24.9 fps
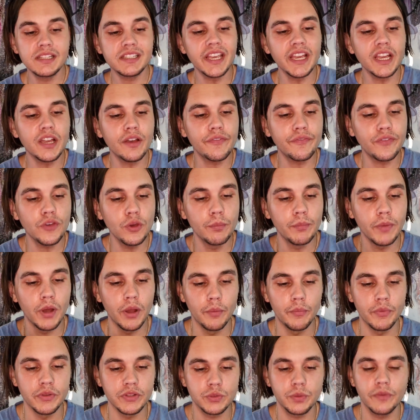take a few
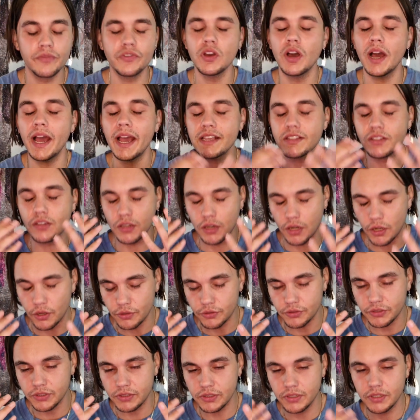moments with your eyes
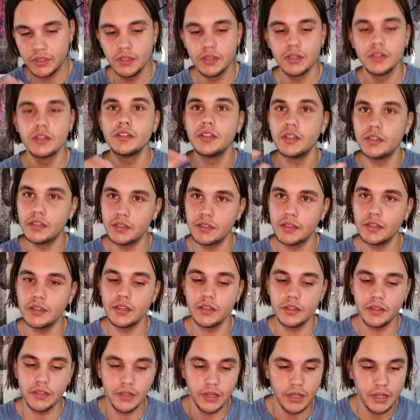closed,
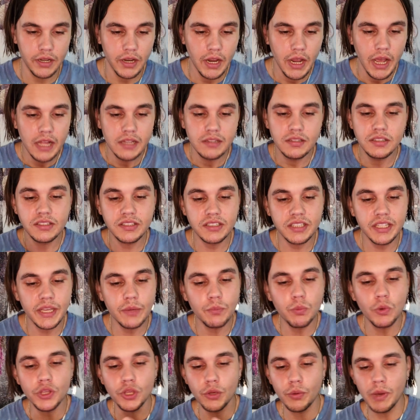to
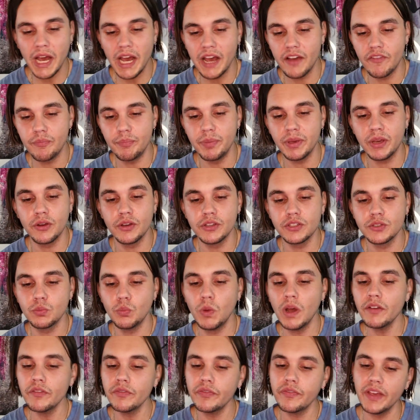see what you have,
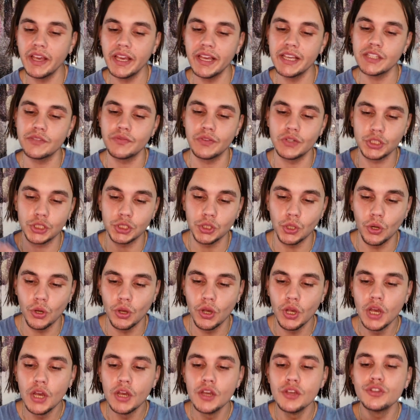because one thing is for
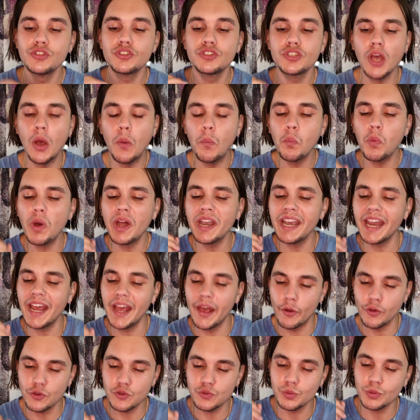sure, someone
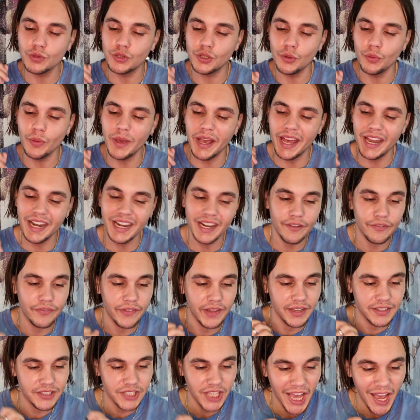else would do
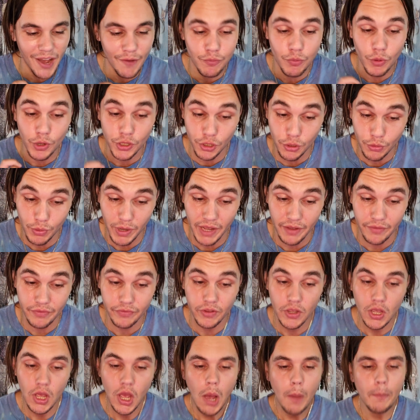anything to have what you
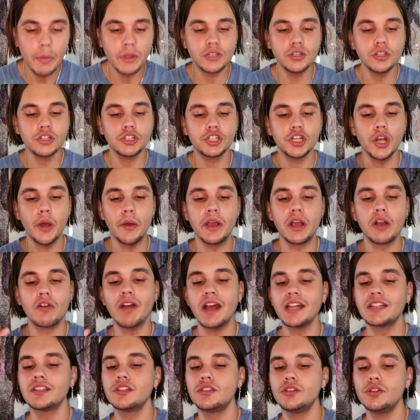have, but just showing
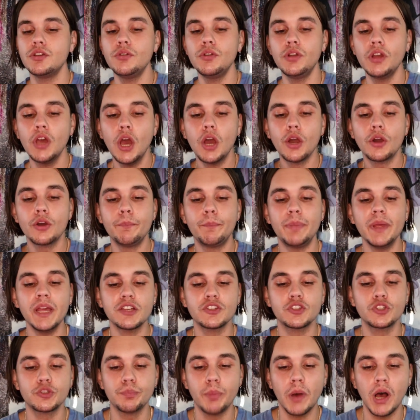gratitude could be
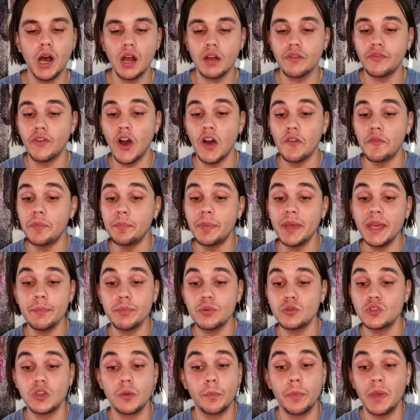a spark for other
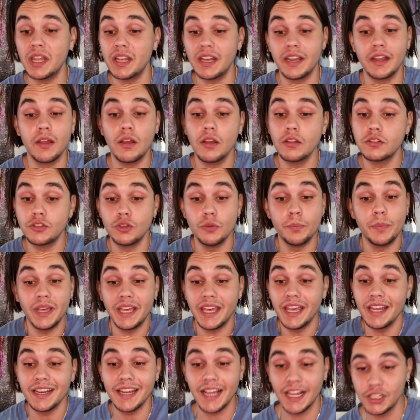people to
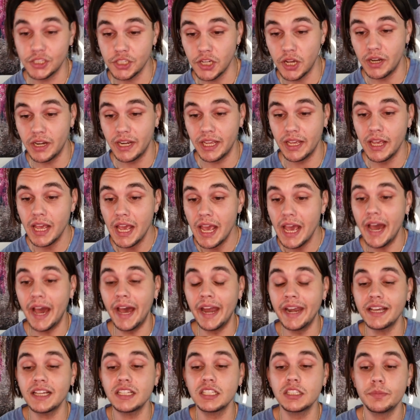begin that journey
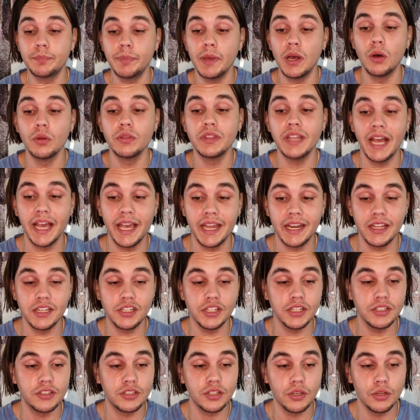and expel that
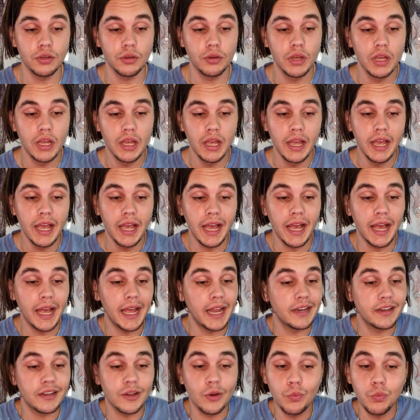energy too.
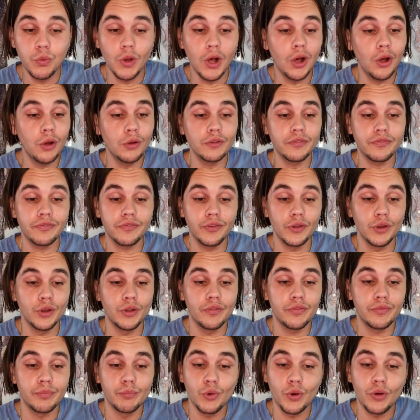And a world full
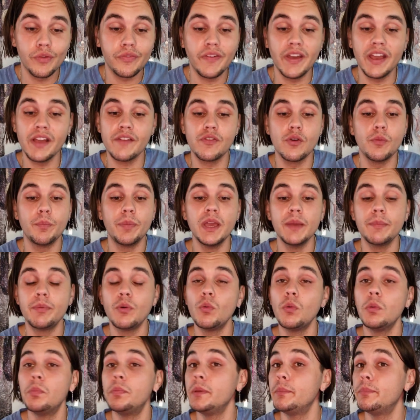of more thankful
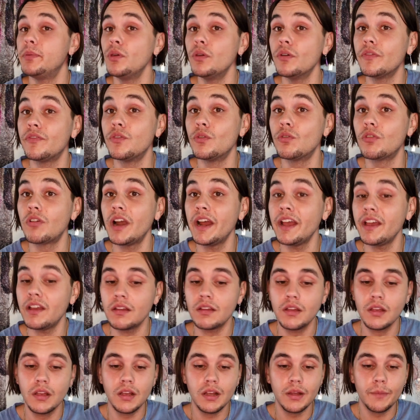people would be beautiful,
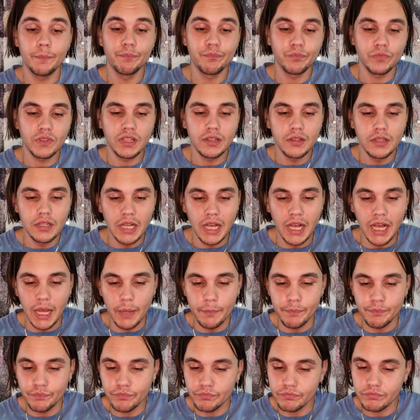right?
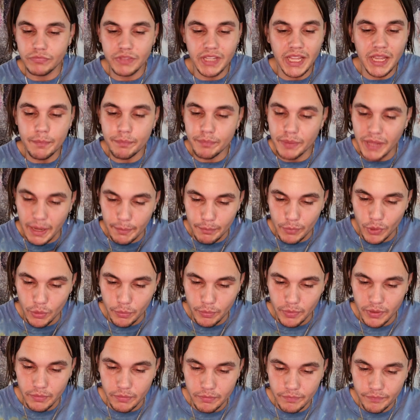Deep that
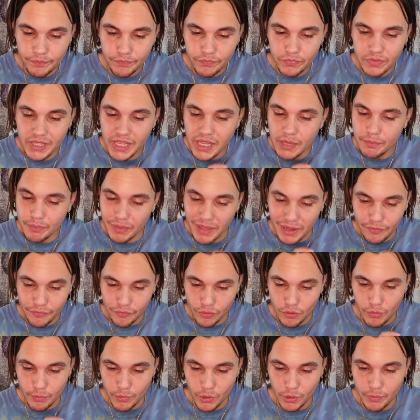
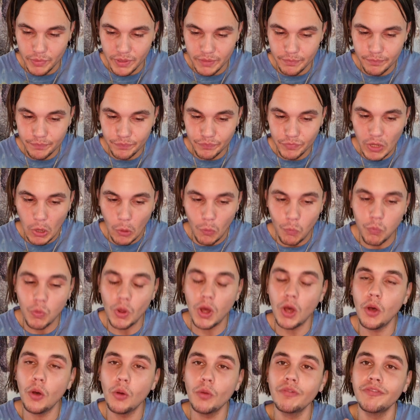for a moment. A
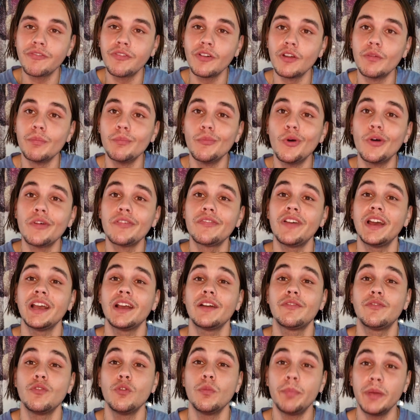world full of more
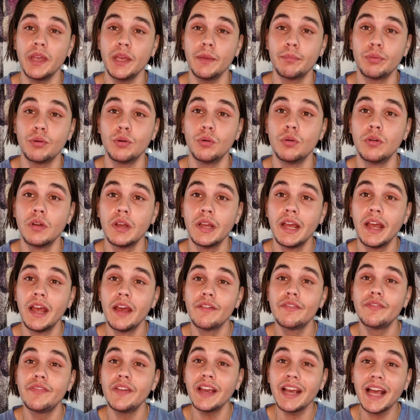thankful people.
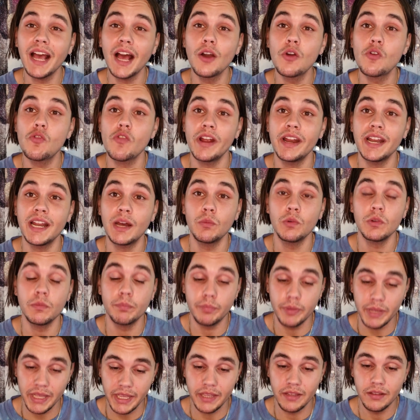Think how great that
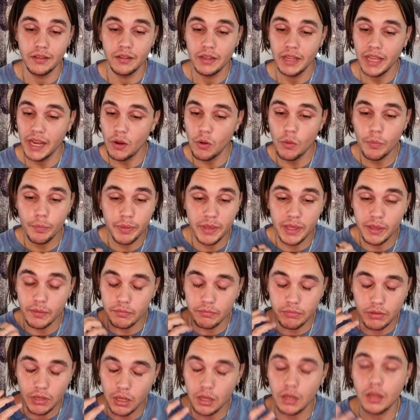would be. It would be,